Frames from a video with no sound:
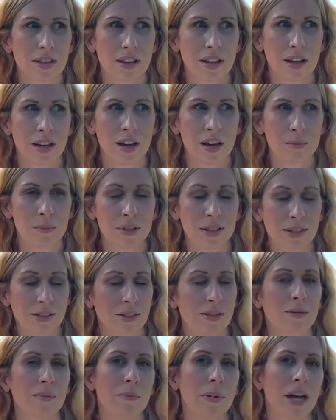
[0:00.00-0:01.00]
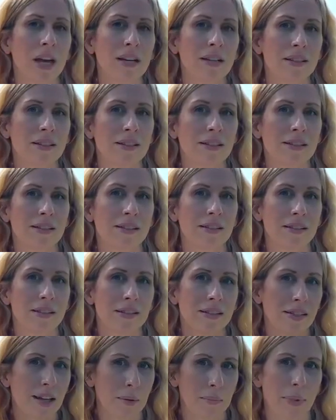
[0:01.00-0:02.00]
um, expect
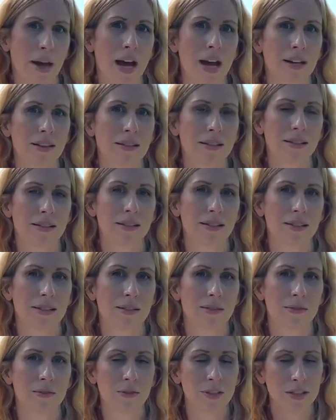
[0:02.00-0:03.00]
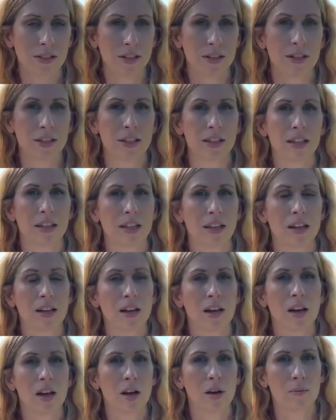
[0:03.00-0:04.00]
setbacks physically,
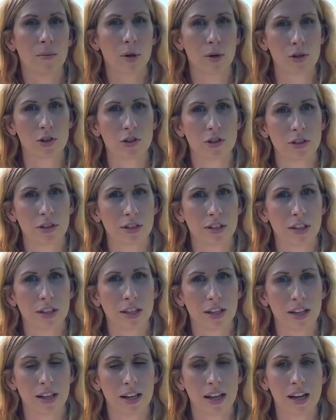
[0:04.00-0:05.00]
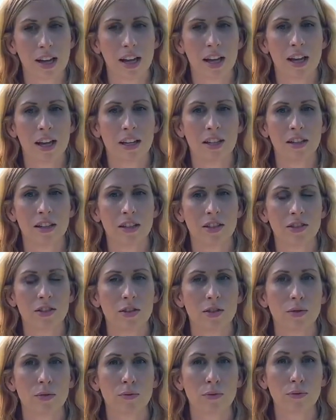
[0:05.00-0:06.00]
emotionally, and
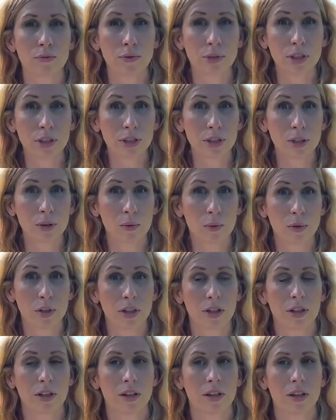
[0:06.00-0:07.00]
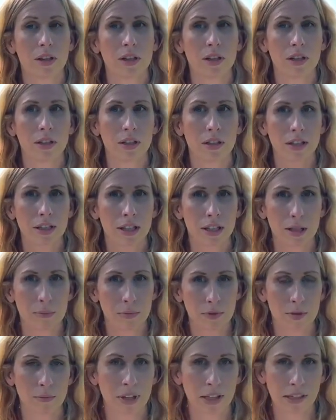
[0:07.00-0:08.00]
to really work on
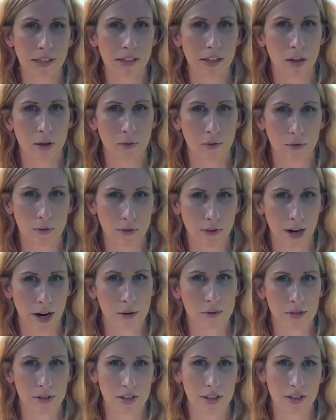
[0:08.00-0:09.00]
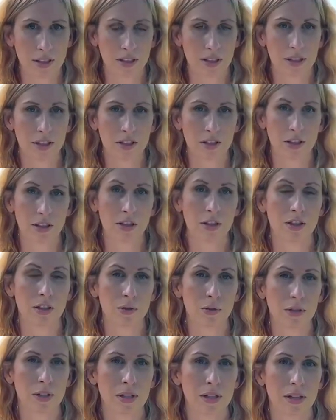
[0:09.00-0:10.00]
keeping myself grounded,
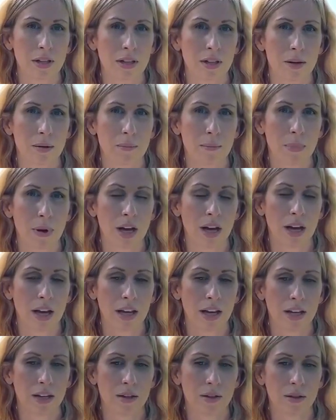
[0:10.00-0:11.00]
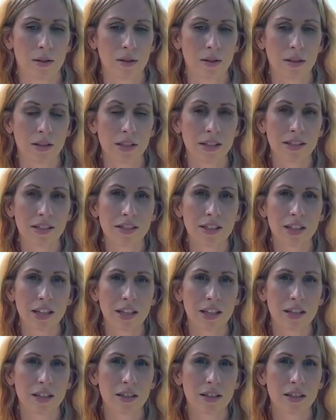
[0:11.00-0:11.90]
continuing my holistic